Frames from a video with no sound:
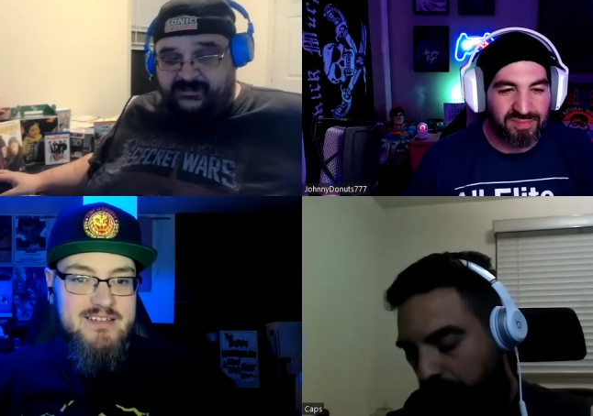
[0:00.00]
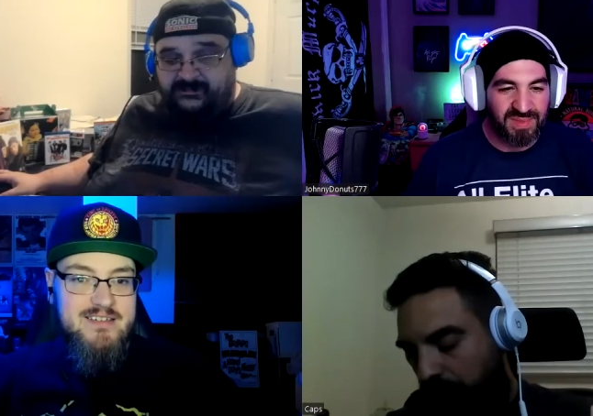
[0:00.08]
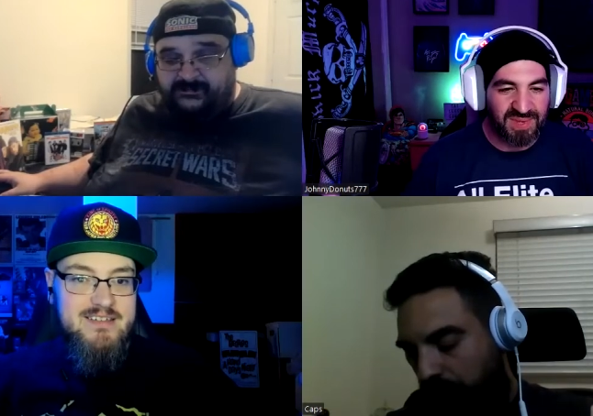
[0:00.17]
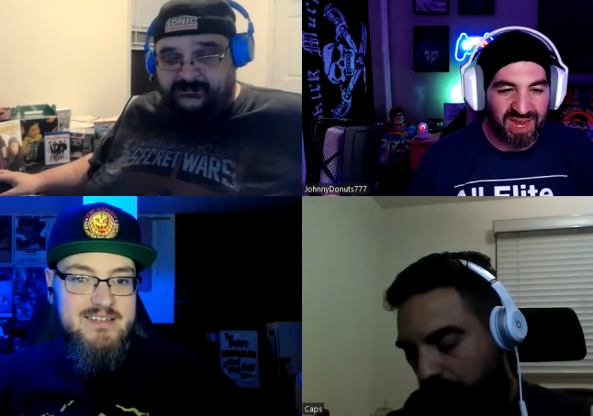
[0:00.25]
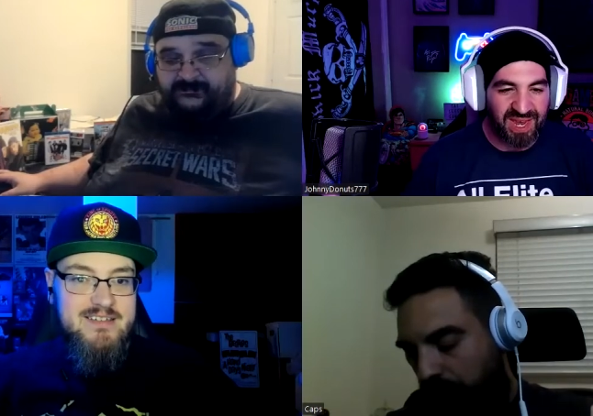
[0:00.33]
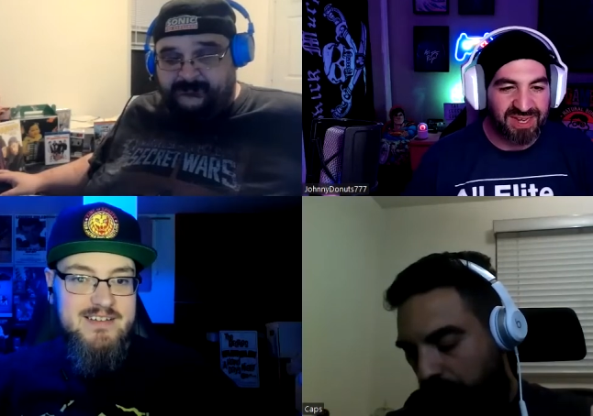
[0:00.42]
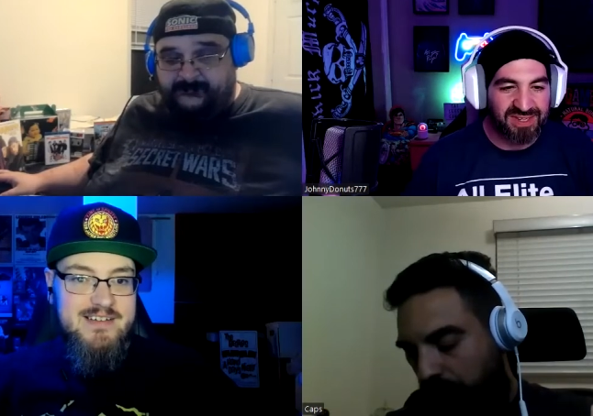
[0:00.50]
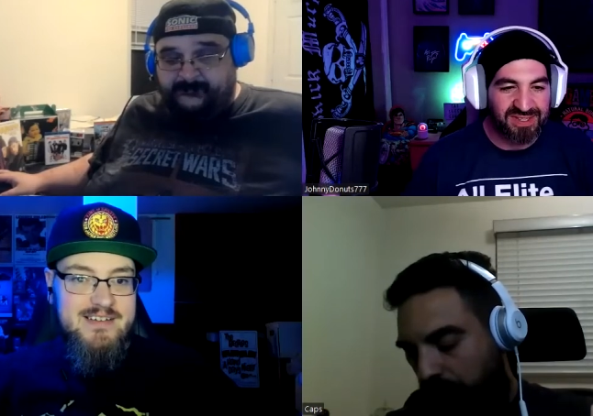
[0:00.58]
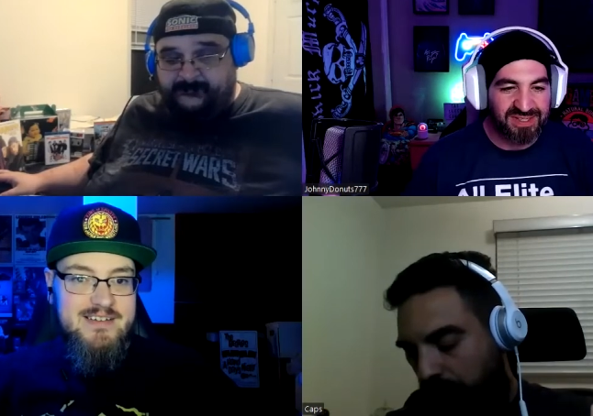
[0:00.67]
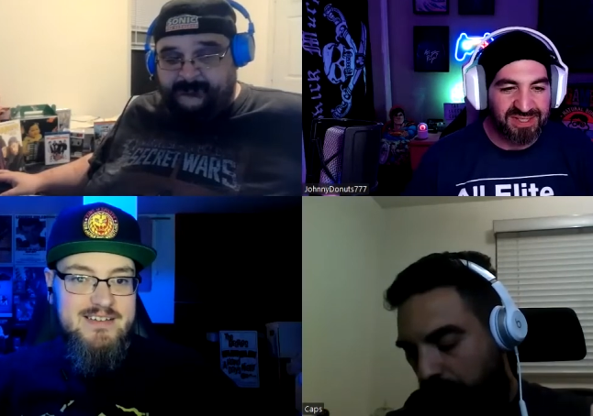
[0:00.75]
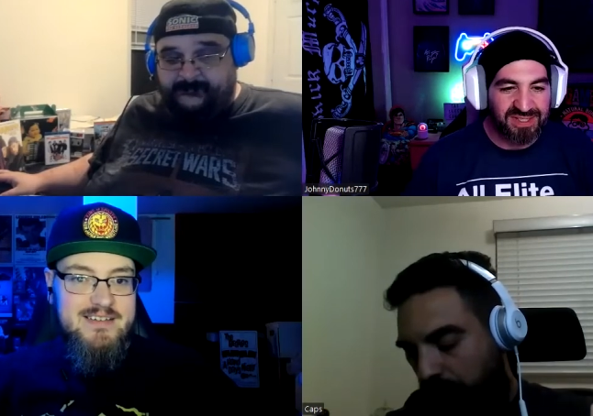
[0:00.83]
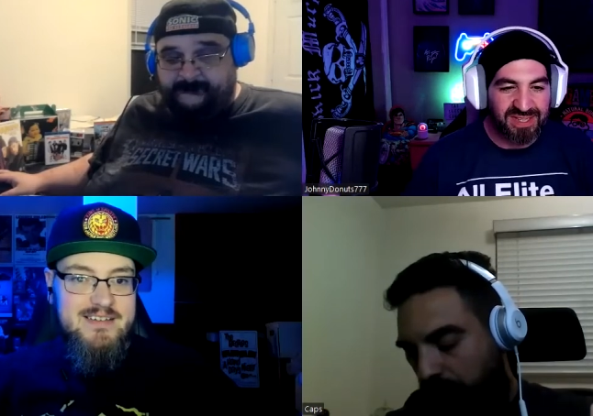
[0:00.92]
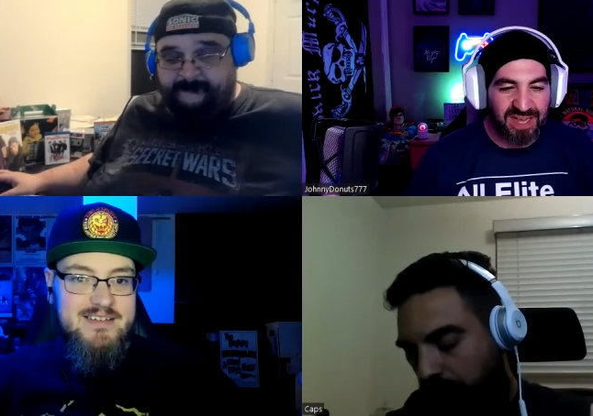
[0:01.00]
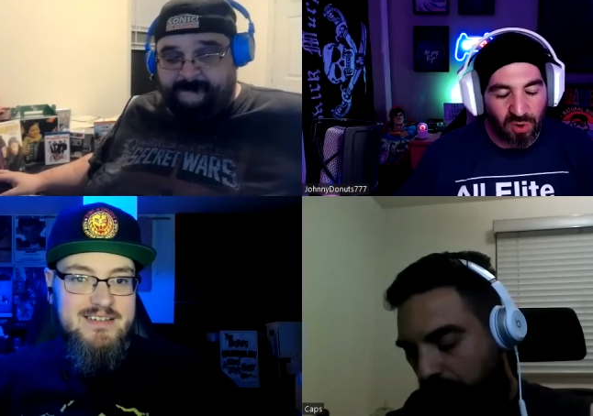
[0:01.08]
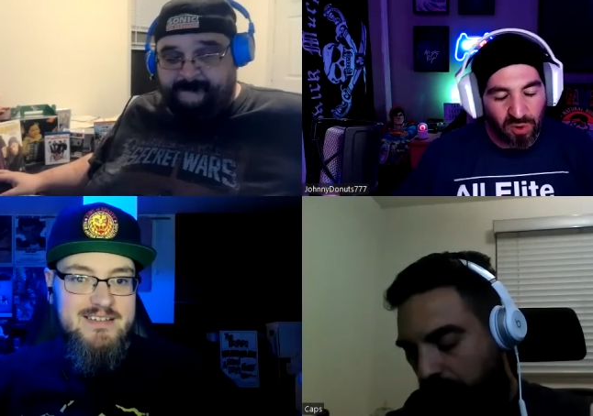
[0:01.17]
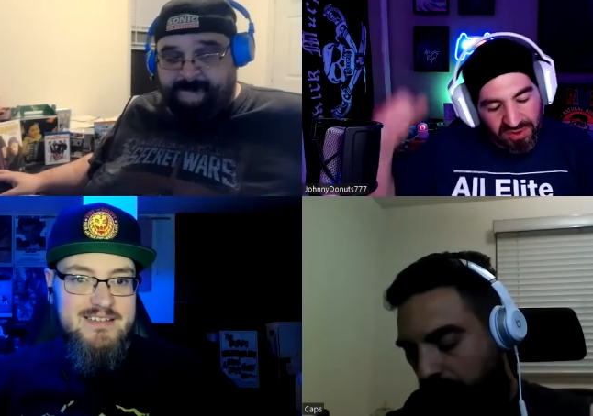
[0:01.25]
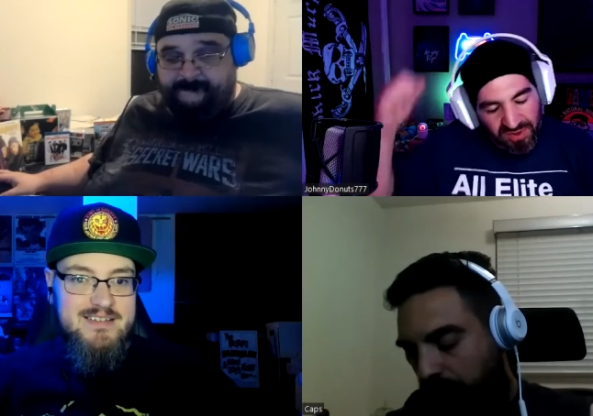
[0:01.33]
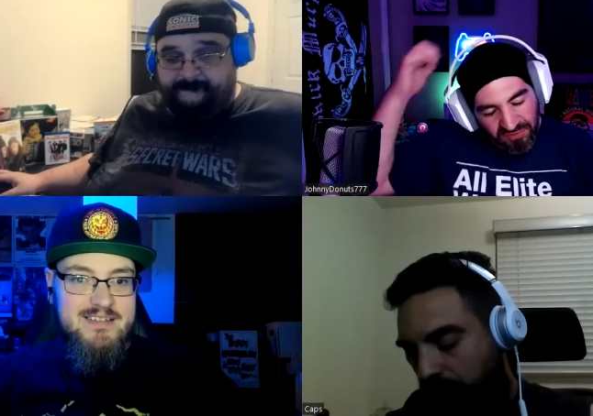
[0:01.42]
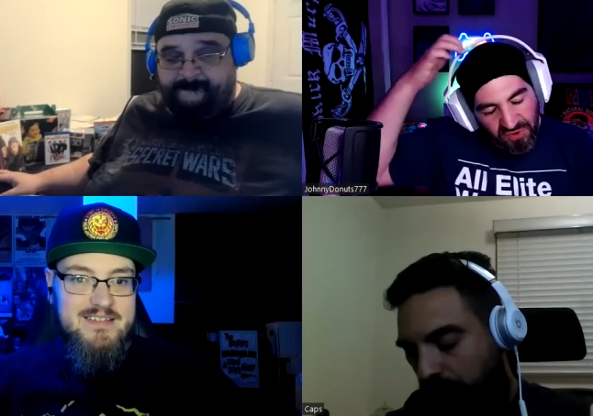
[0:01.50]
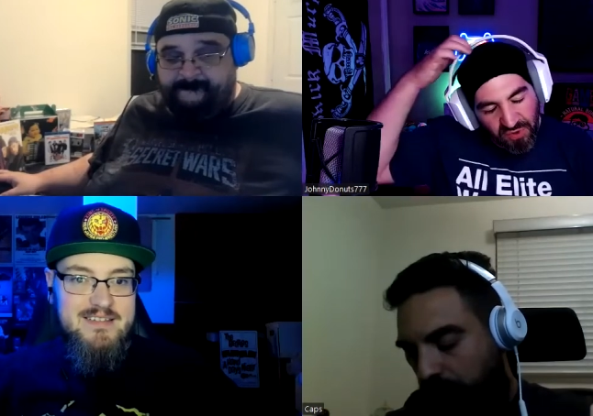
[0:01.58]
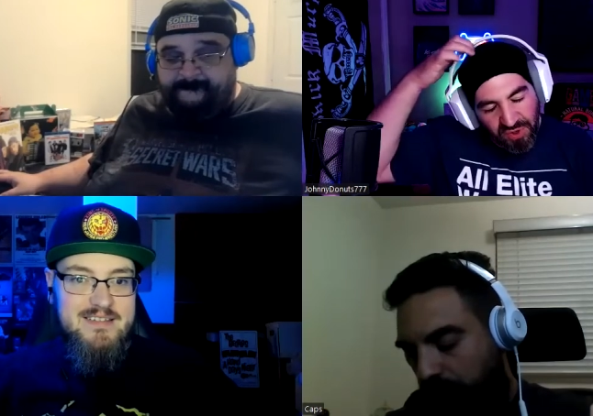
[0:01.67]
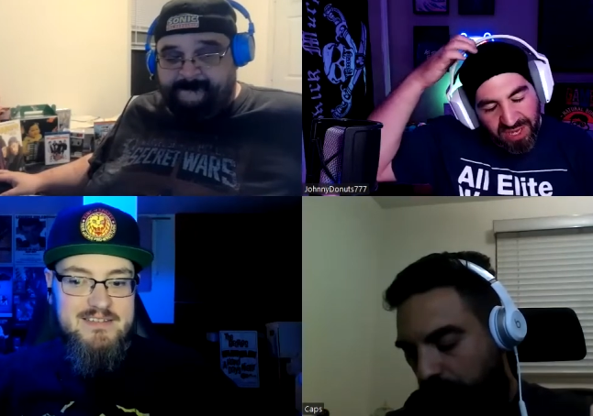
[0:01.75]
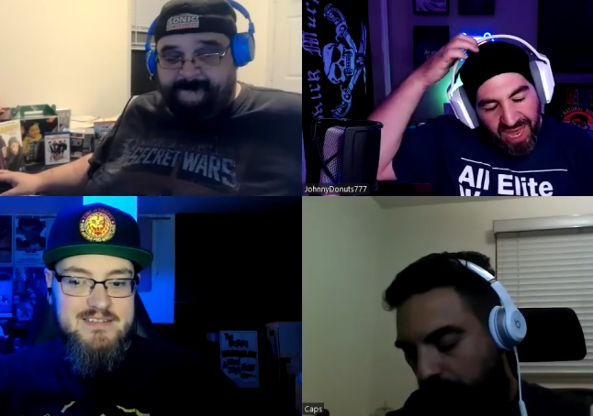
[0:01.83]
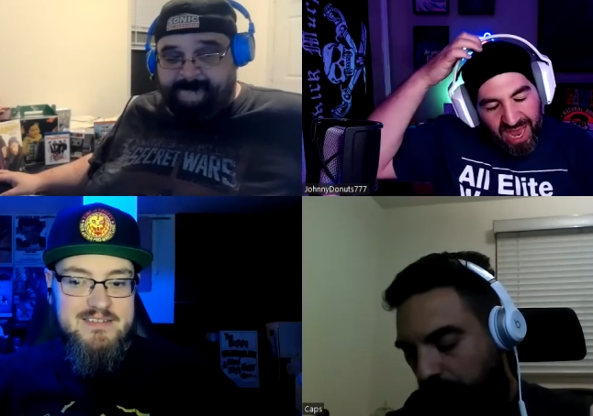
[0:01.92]
Speaker 1: Yeah. That whole the
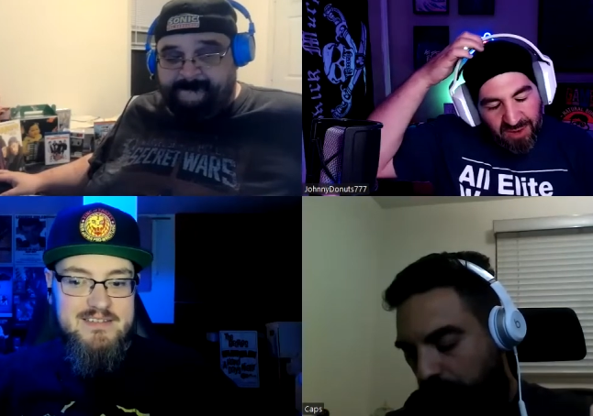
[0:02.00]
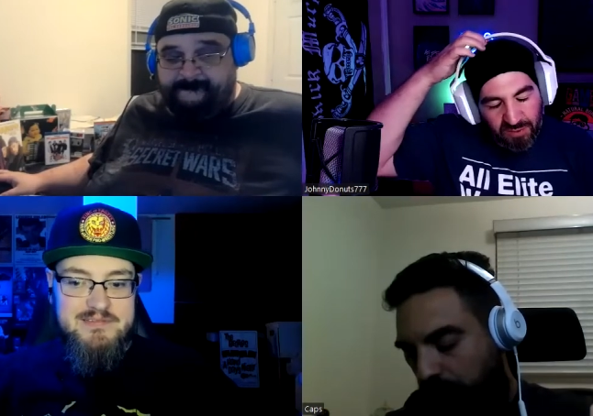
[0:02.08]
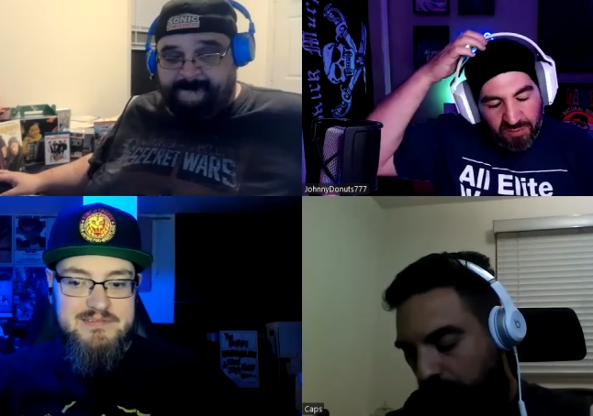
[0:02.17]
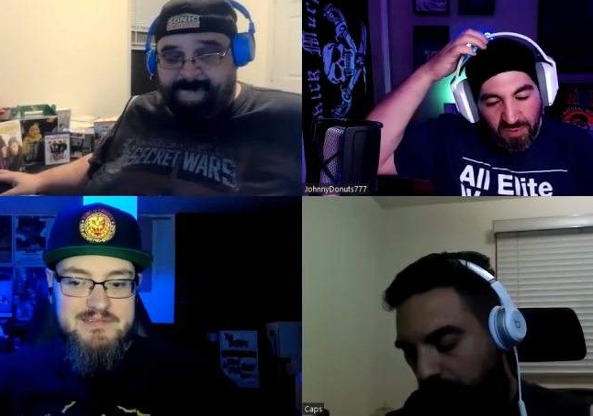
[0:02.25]
feud he had with